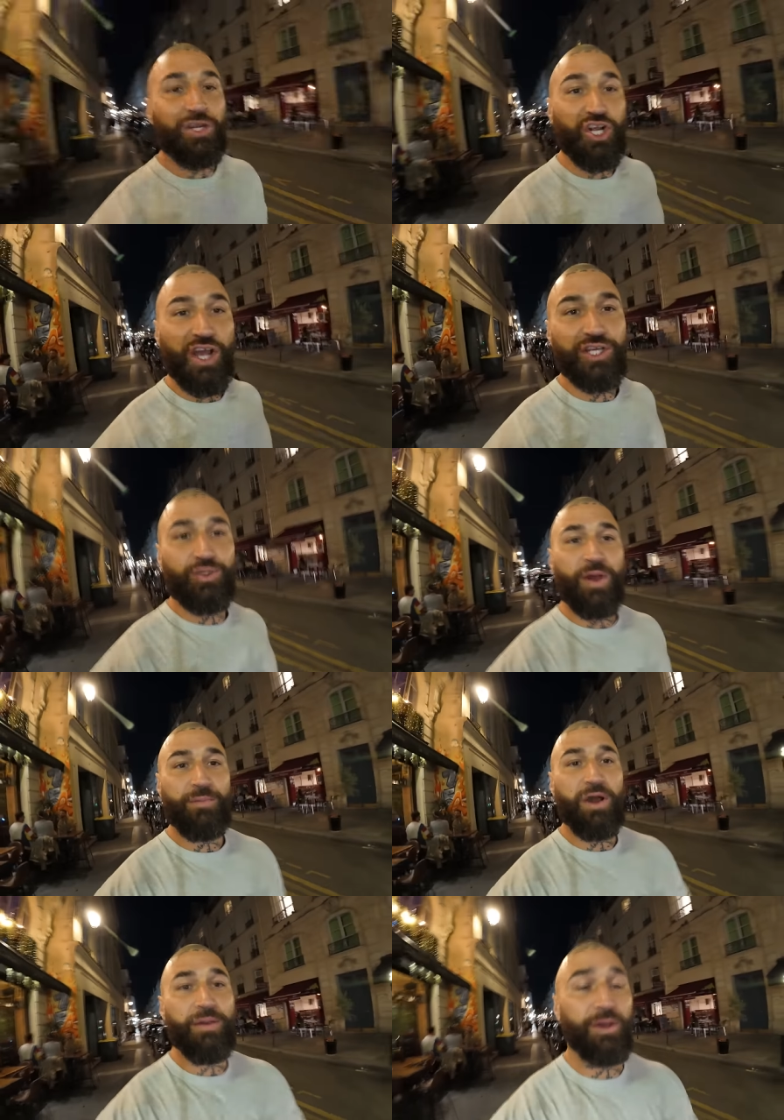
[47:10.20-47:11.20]
I'll show you where
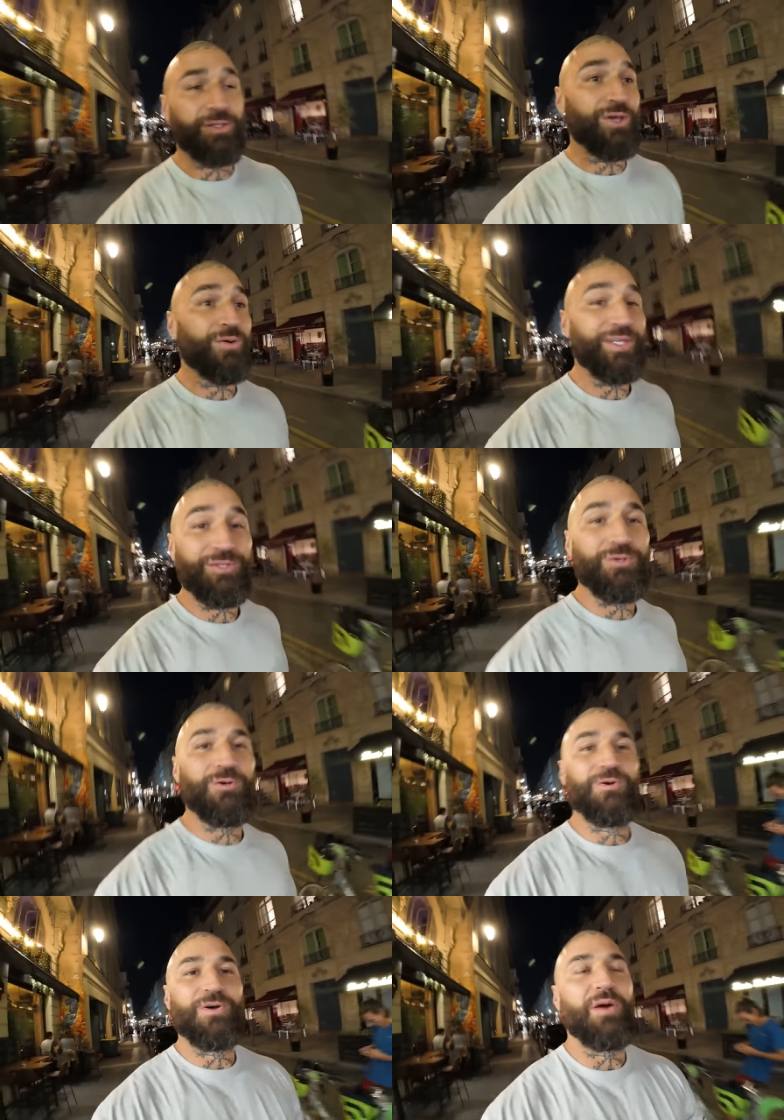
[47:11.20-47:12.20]
my motel is
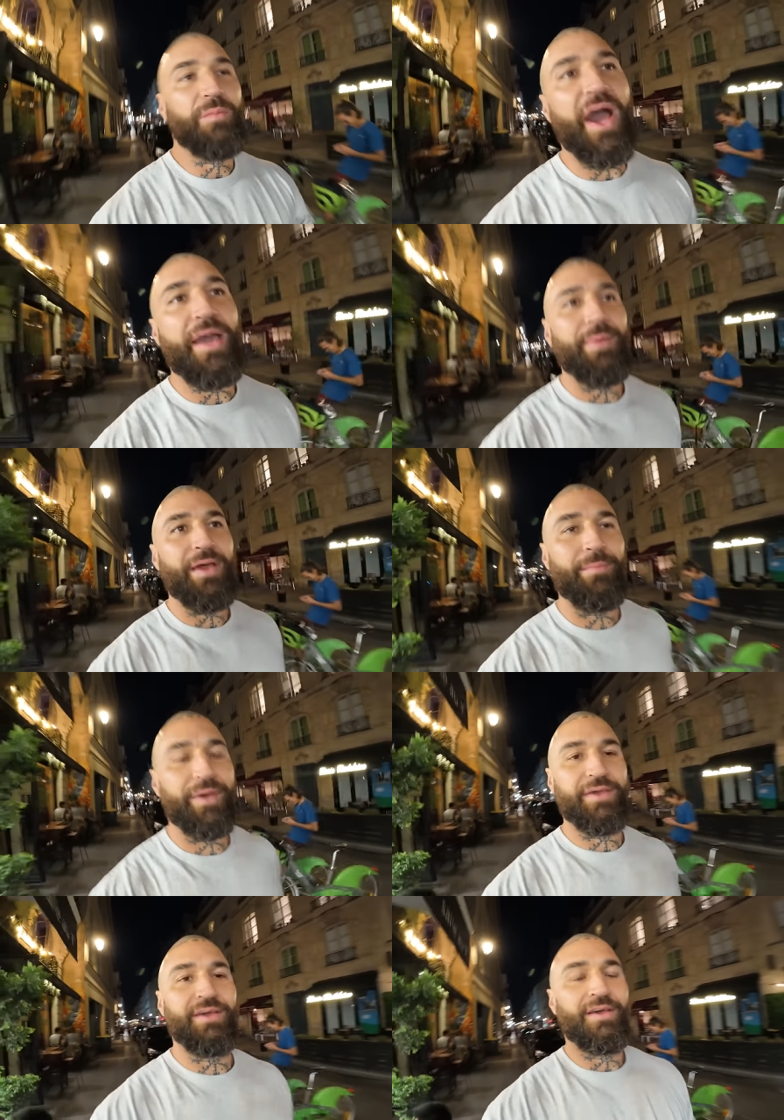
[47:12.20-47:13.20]
too, on my
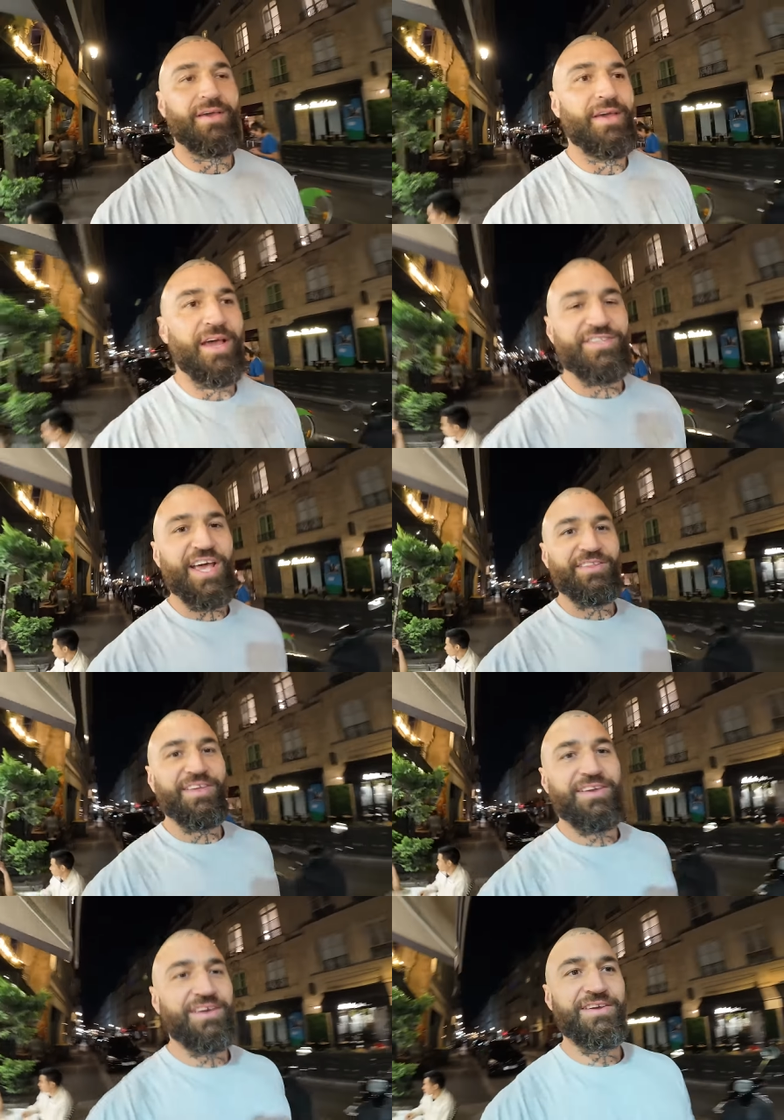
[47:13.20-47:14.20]
Airbnb.
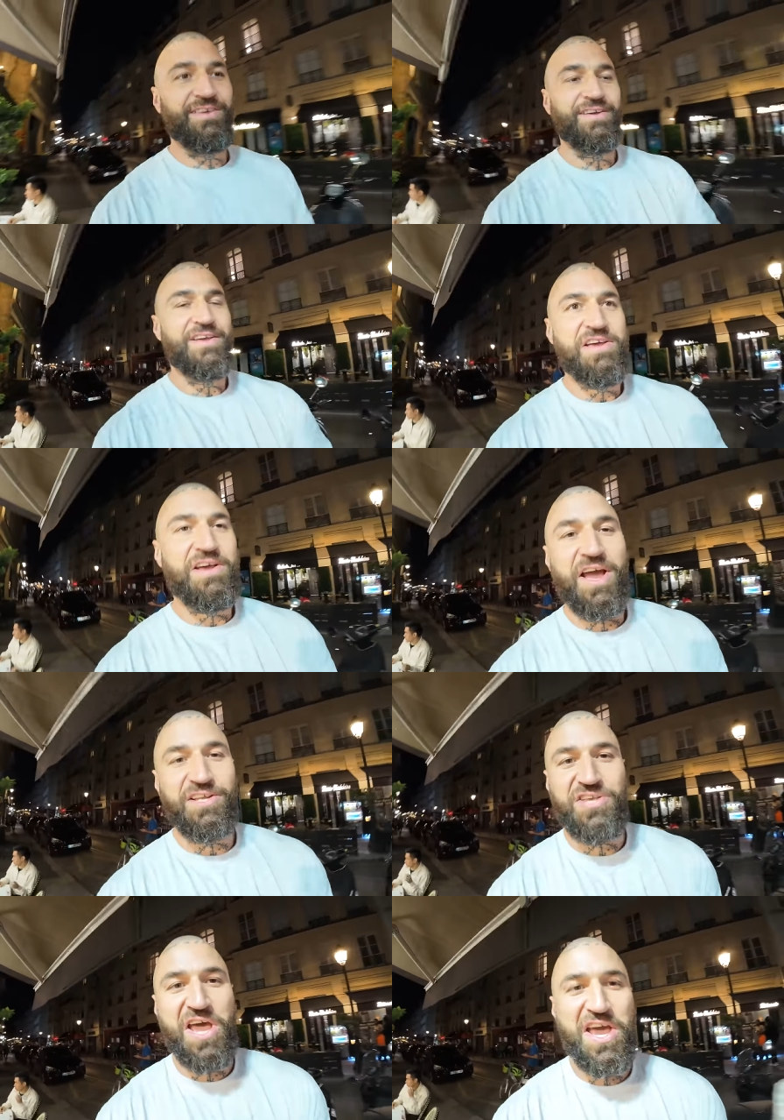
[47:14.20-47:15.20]
Tactic.
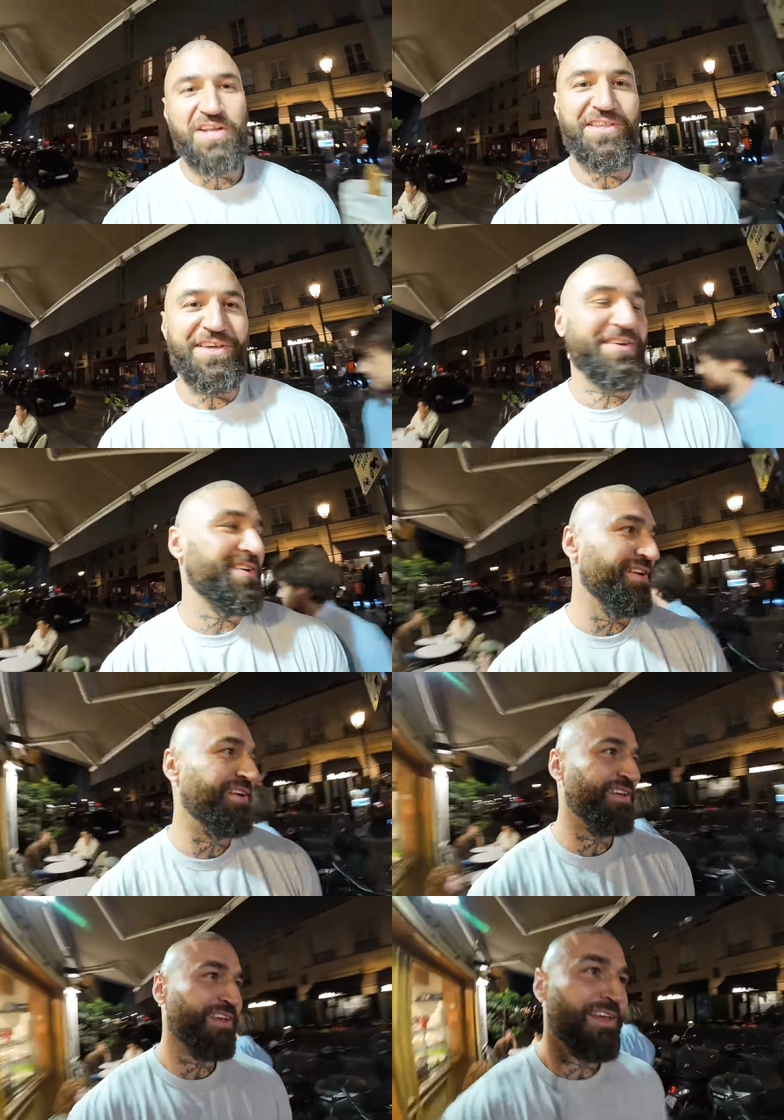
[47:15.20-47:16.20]
It's hectic.
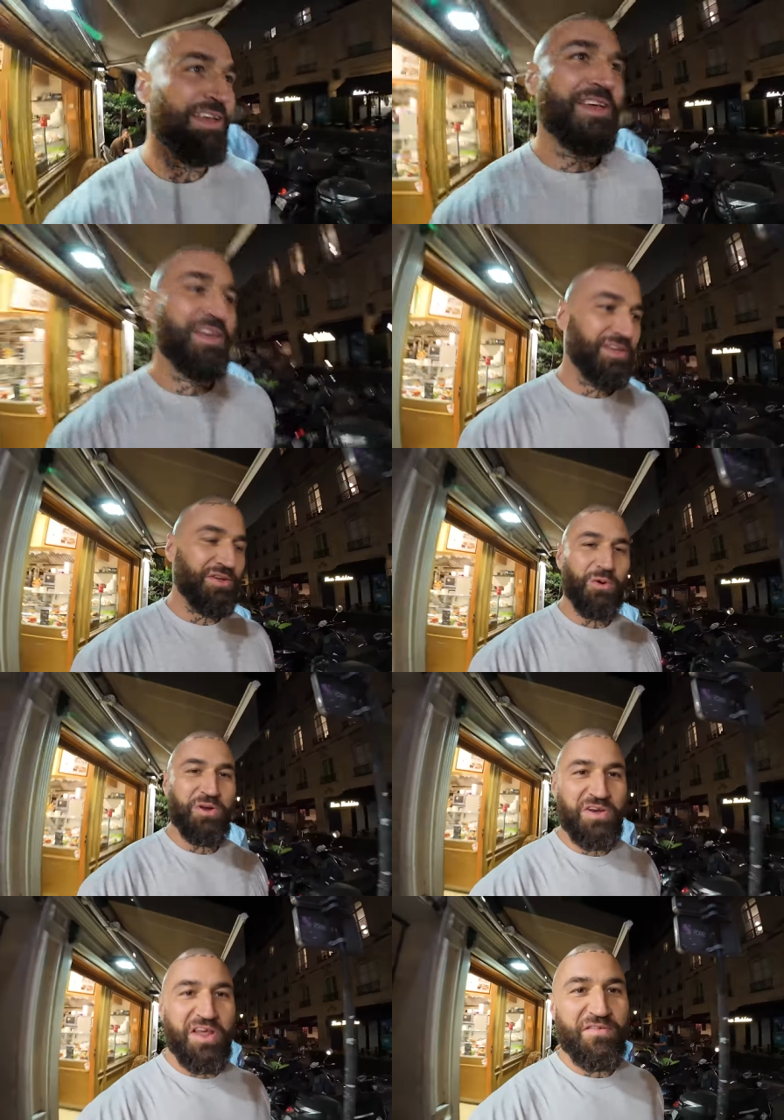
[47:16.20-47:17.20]
You
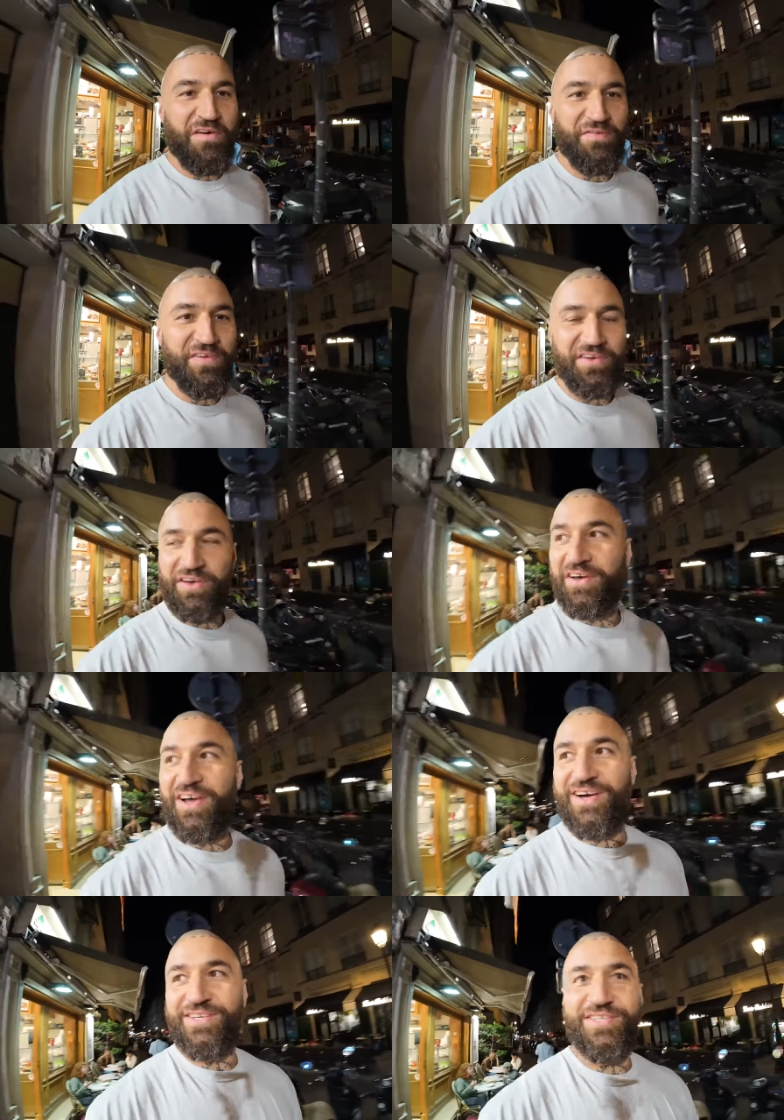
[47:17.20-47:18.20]
would never think it,
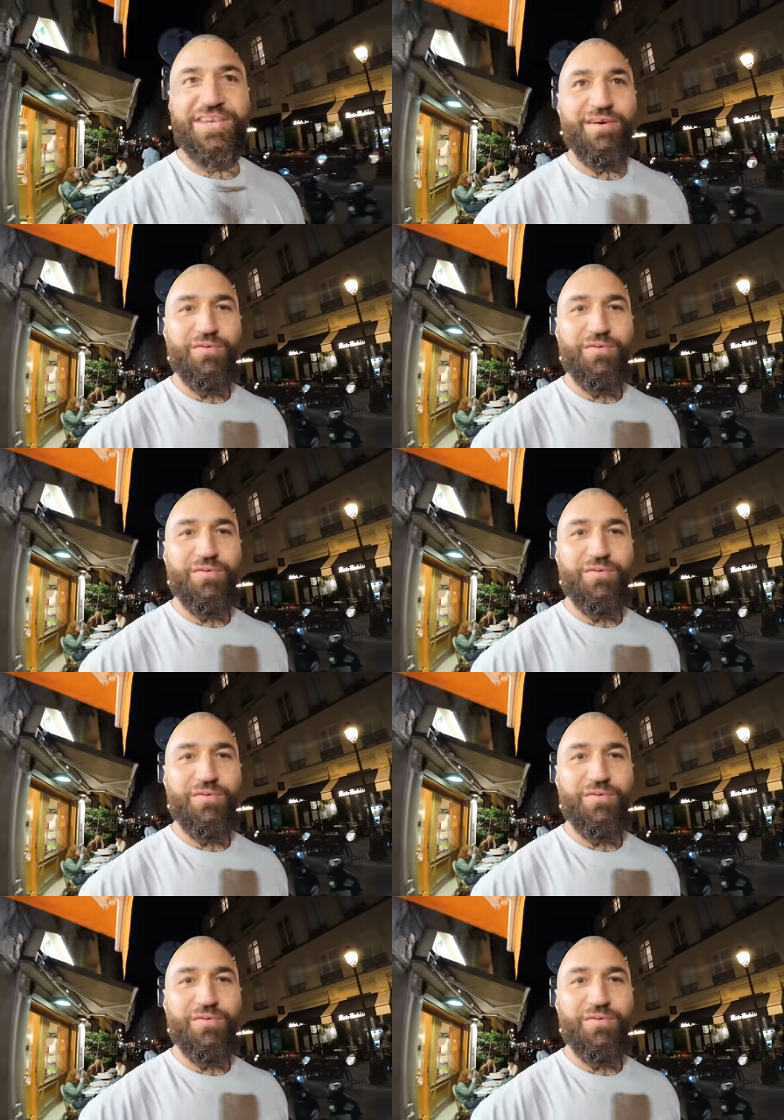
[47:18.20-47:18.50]
cuz.